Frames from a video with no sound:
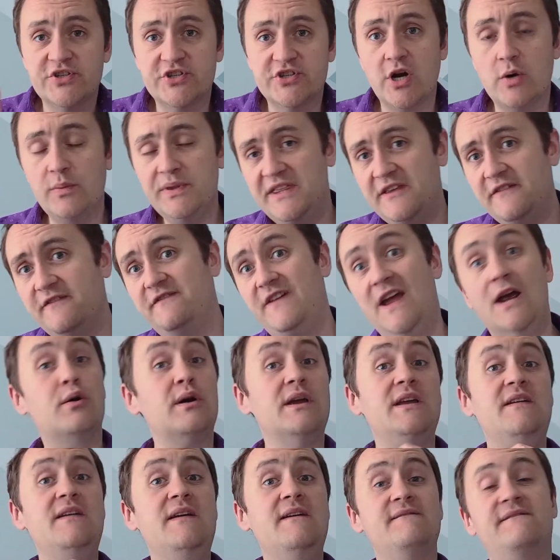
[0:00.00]
start with the
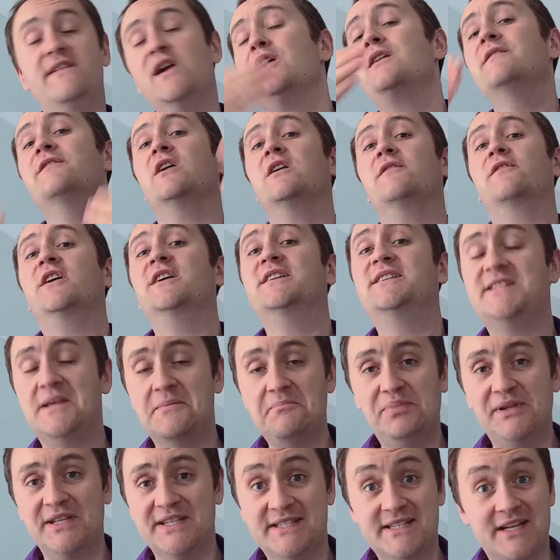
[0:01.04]
very
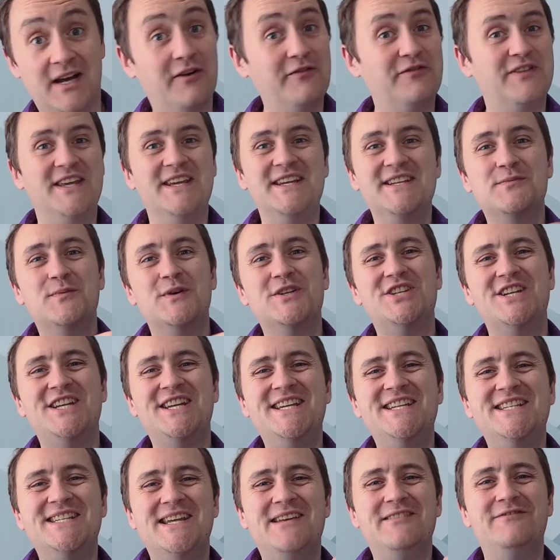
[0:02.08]
simplest of these, which
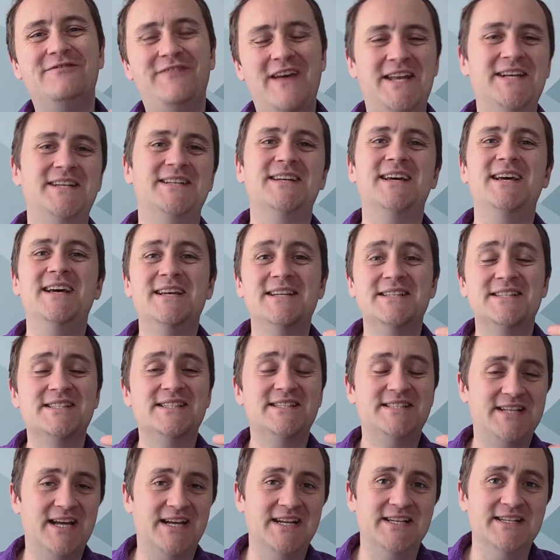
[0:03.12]
is event
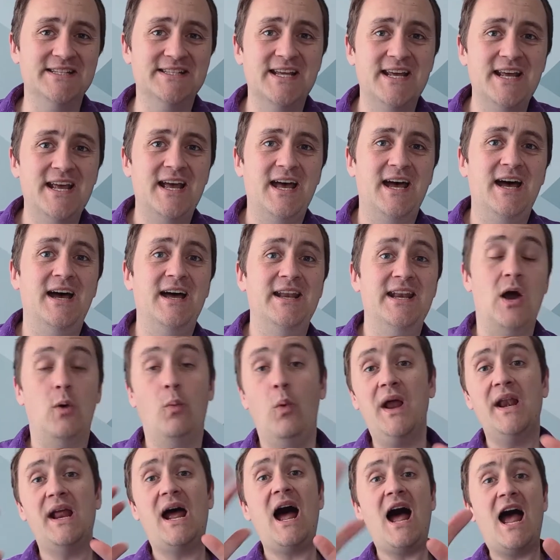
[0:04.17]
studies. Now,
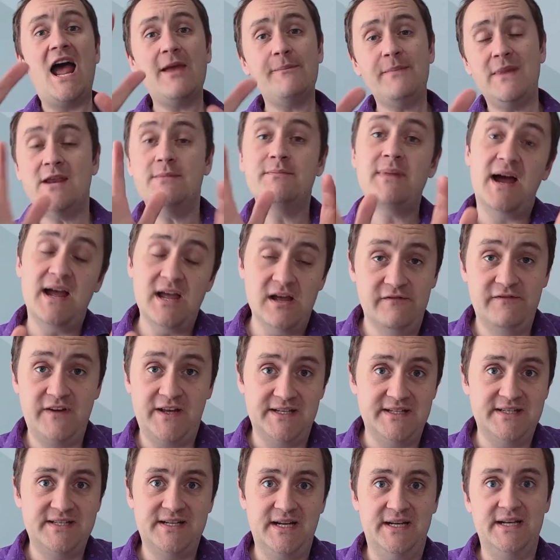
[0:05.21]
what I mean by event
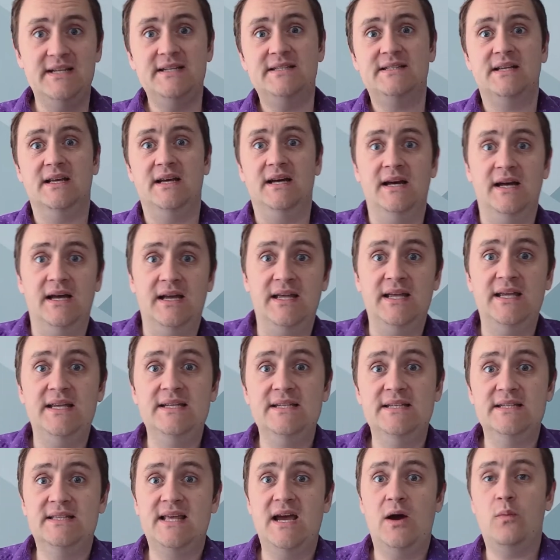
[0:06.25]
studies
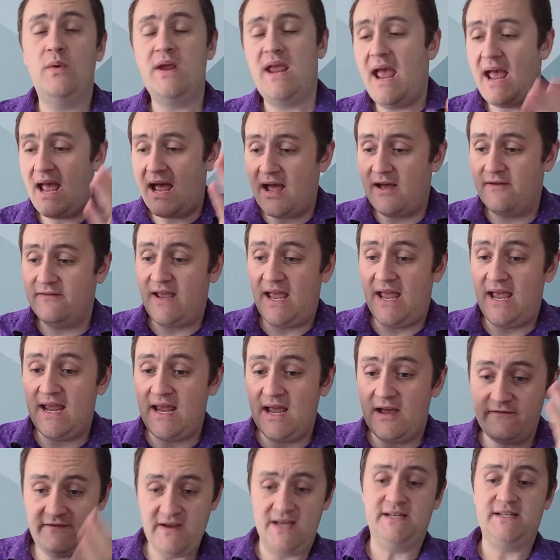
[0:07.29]
is that we have a
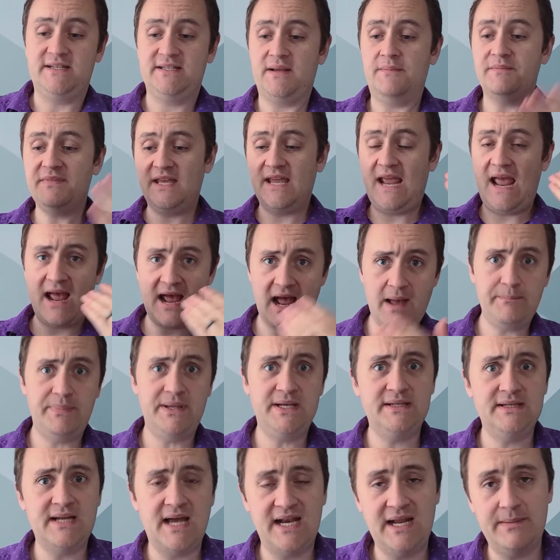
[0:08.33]
event. Something
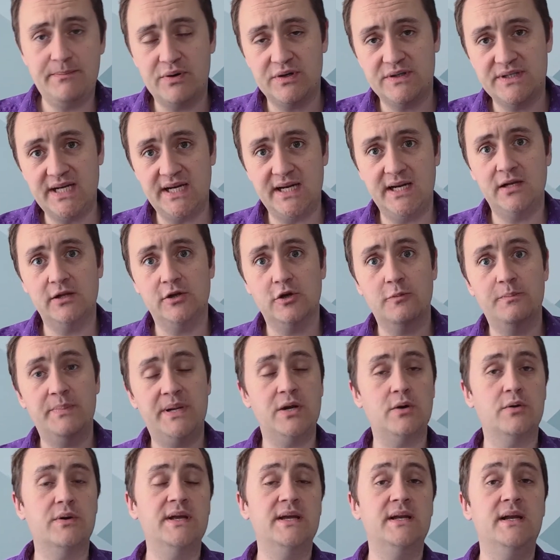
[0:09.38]
happened at a particular
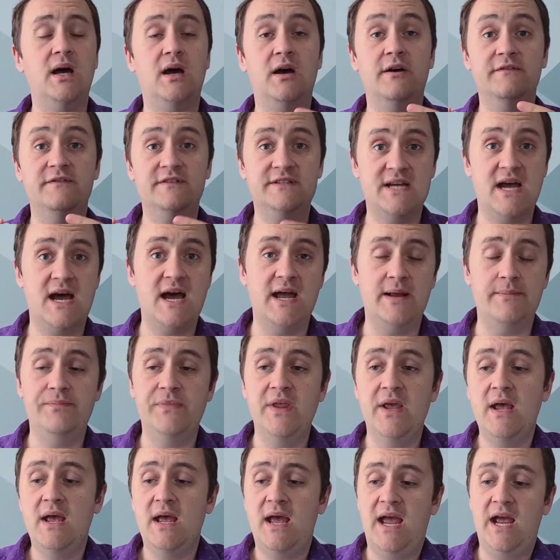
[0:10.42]
period of time,
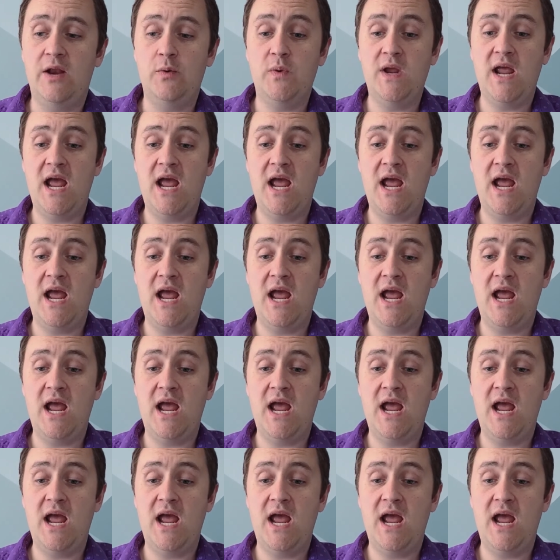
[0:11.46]
and we